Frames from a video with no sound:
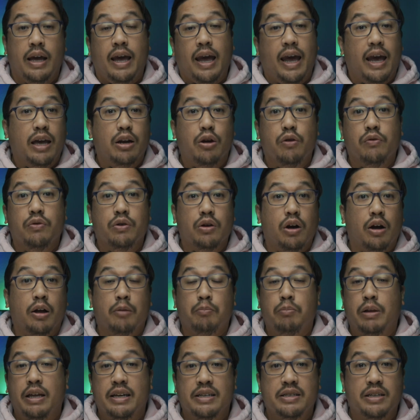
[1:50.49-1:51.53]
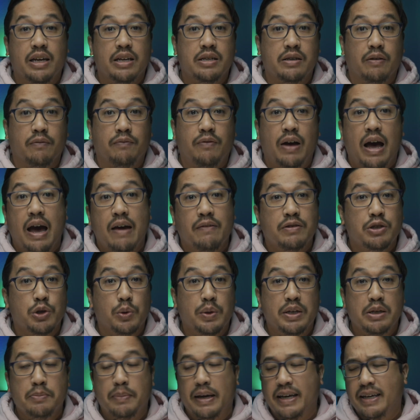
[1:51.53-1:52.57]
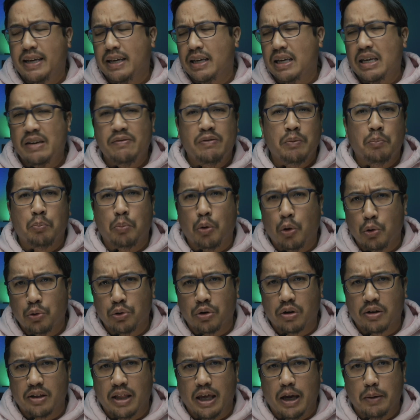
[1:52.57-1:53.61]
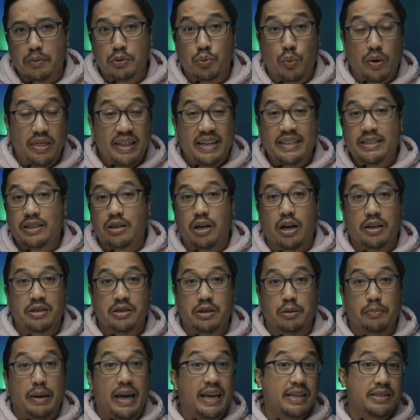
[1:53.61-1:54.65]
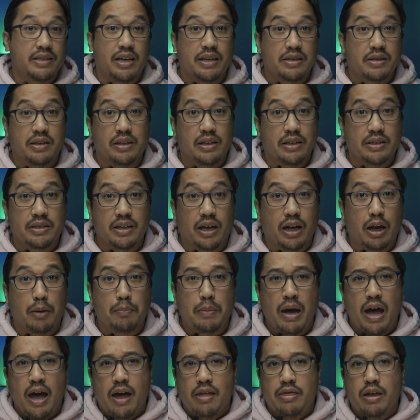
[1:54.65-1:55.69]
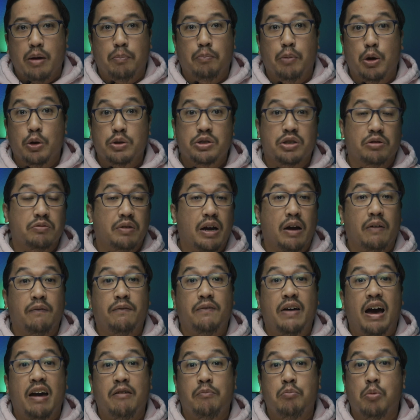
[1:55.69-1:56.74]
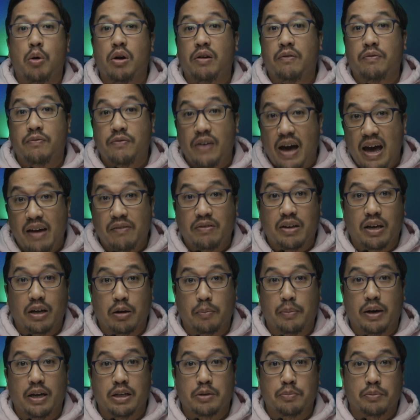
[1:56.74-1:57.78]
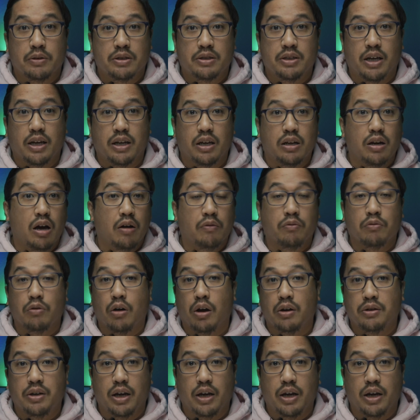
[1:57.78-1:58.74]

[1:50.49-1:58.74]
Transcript: And over on PlayStation 5, Sony's making even bolder claims with its custom SSD setup that boasts around 5.5 gigabytes per second of raw